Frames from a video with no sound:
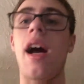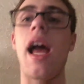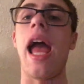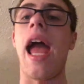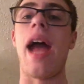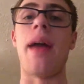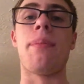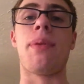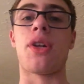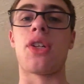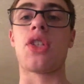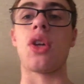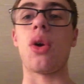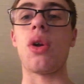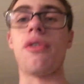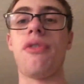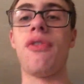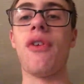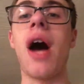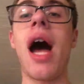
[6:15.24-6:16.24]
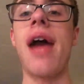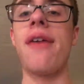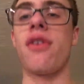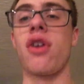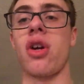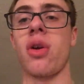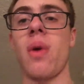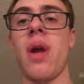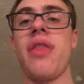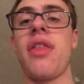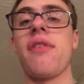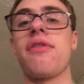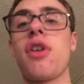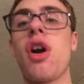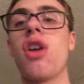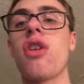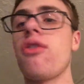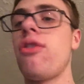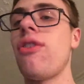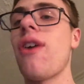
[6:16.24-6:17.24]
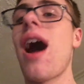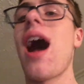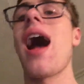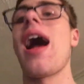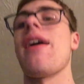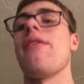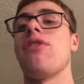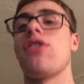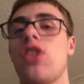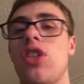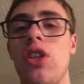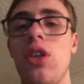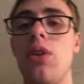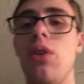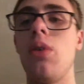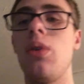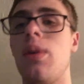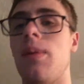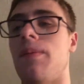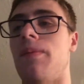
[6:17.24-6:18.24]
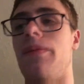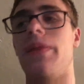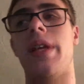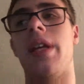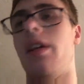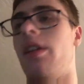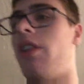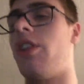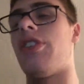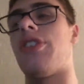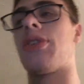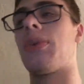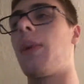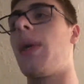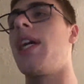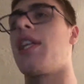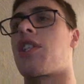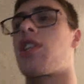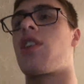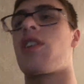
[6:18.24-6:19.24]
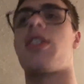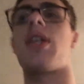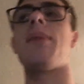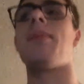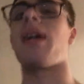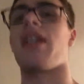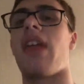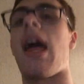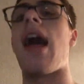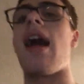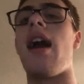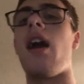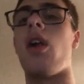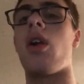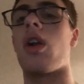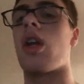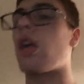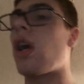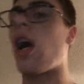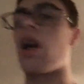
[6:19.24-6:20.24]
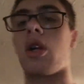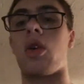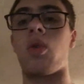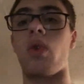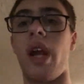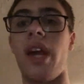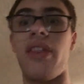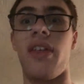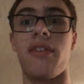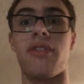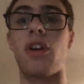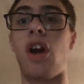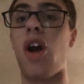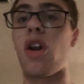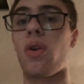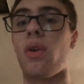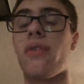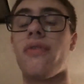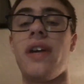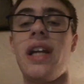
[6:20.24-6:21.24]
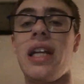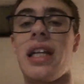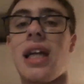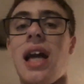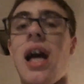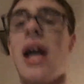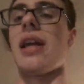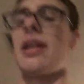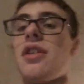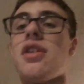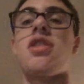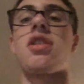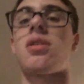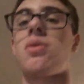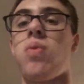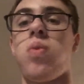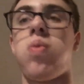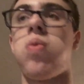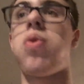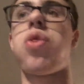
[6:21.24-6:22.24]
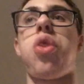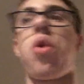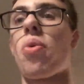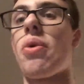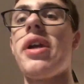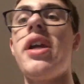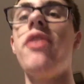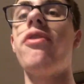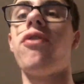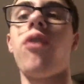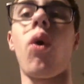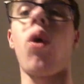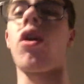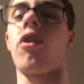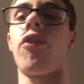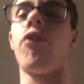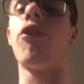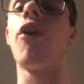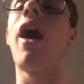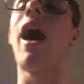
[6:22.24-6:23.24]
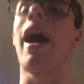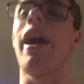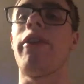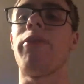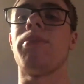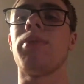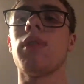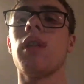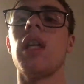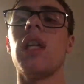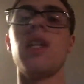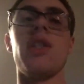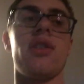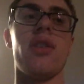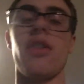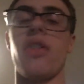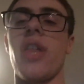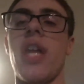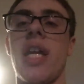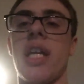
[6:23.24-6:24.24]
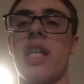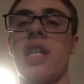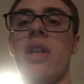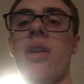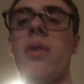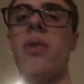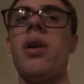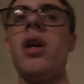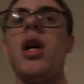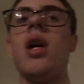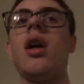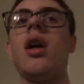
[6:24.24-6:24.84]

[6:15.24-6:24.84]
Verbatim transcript: add Persona 5 or Grand Theft Auto 5 to the Switch or something like that, or a Grand Theft Auto of any kind. Just three, four, five, please and thank you.